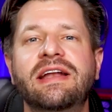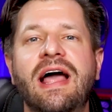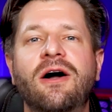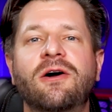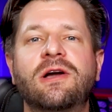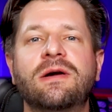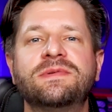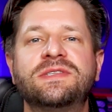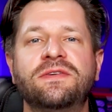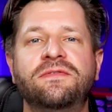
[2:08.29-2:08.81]
Now
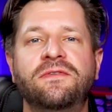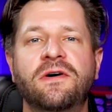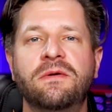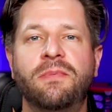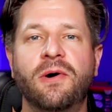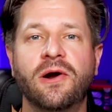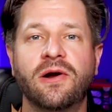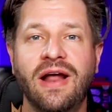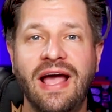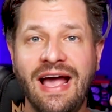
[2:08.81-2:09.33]
comes the fun
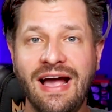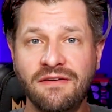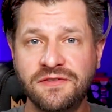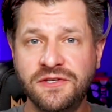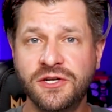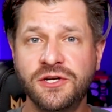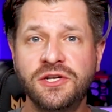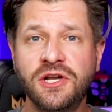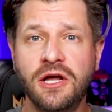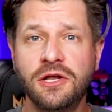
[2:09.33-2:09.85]
part. After
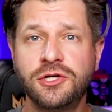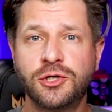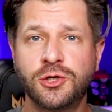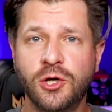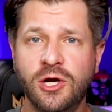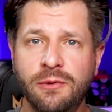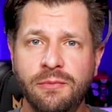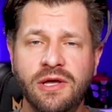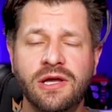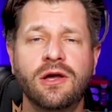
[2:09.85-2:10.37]
you're done
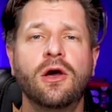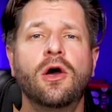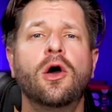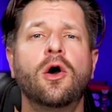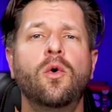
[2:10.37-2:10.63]
streaming,